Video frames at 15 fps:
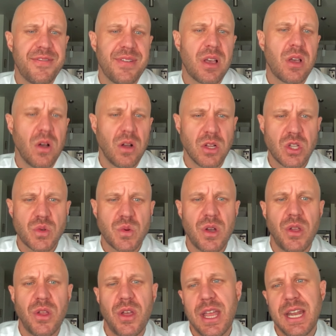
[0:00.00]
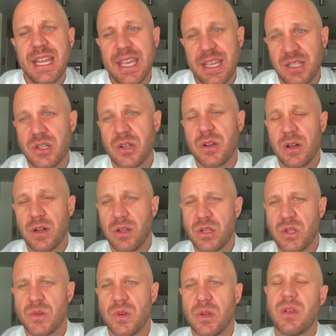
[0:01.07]
cultural and
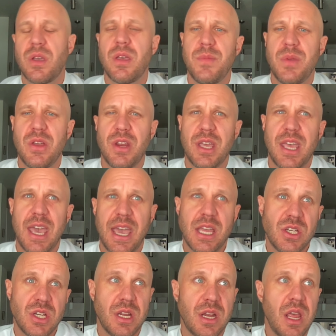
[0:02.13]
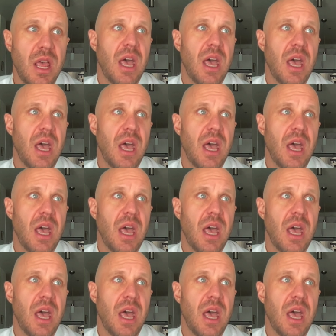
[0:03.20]
intercultural communication.